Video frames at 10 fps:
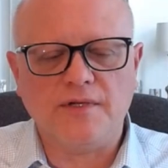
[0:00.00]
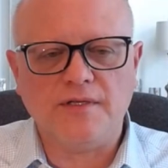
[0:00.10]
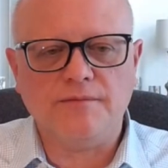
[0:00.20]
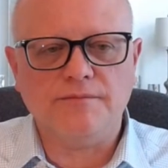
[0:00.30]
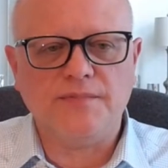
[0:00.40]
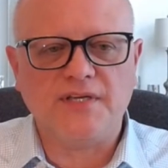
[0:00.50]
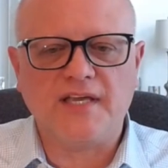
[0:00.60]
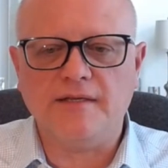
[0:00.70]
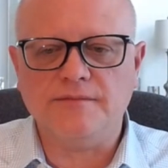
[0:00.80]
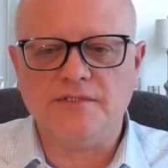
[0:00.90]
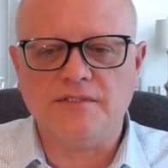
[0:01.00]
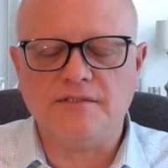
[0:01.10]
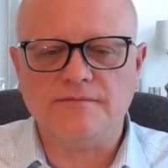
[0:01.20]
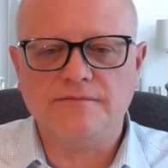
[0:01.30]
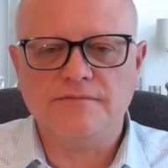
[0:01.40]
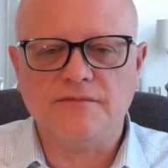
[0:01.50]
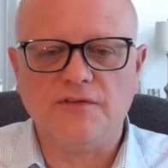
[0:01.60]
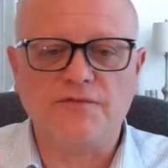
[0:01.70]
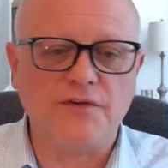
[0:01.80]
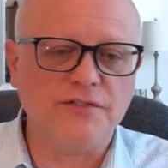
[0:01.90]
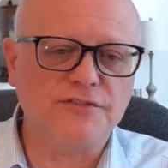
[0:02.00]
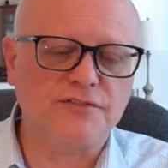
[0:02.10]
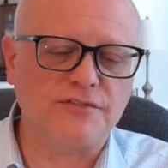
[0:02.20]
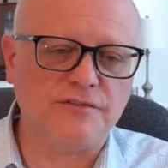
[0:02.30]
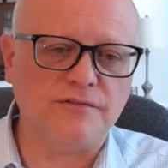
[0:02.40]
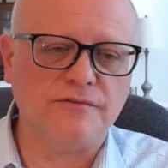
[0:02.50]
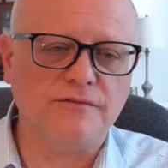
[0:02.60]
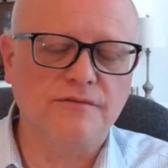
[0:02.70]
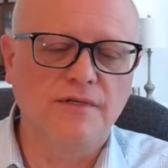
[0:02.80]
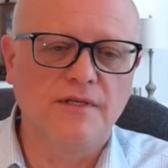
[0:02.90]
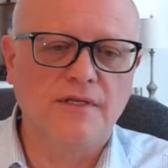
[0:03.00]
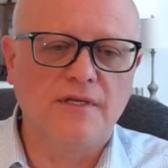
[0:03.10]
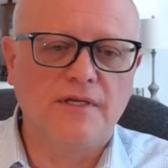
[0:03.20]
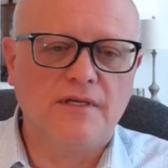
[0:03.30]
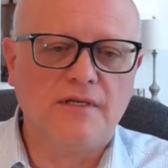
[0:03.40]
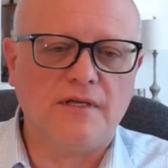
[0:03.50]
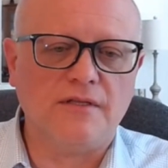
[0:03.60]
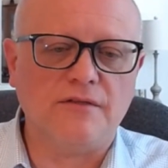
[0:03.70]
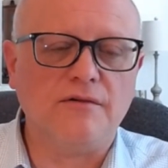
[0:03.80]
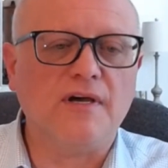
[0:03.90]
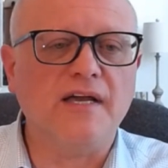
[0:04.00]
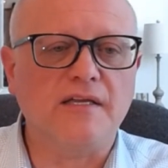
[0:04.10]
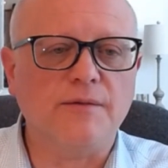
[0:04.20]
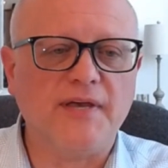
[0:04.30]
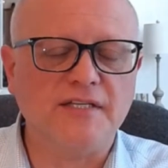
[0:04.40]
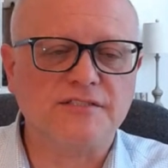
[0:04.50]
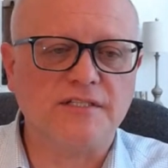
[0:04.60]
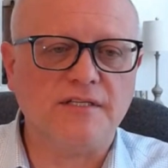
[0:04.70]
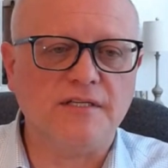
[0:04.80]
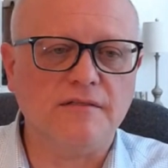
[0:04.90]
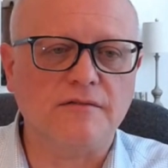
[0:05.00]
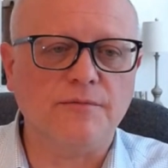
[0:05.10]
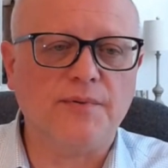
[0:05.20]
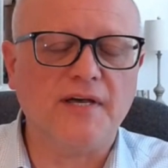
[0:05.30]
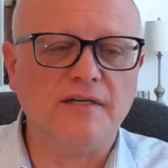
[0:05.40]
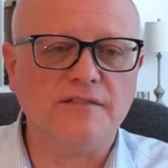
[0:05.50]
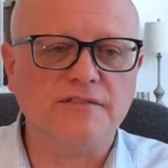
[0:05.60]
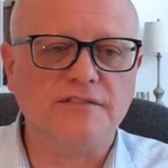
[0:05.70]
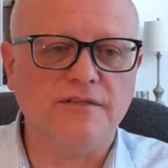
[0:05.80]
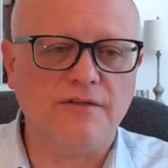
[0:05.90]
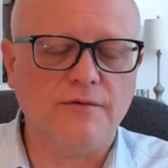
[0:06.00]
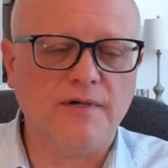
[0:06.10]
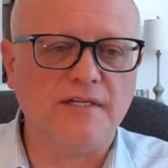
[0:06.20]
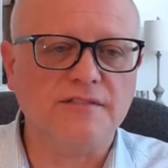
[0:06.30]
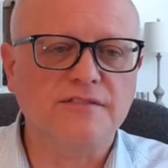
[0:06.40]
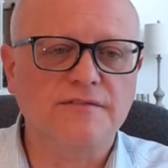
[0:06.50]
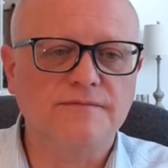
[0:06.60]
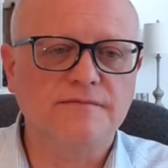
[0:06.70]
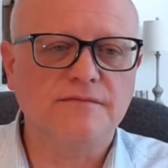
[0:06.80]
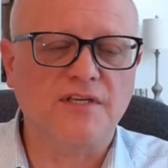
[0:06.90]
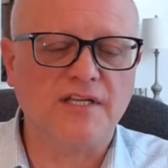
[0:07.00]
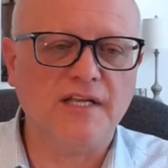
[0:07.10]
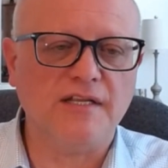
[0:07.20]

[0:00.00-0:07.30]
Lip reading: we became the first to do high capacity helical piles in the U.S. The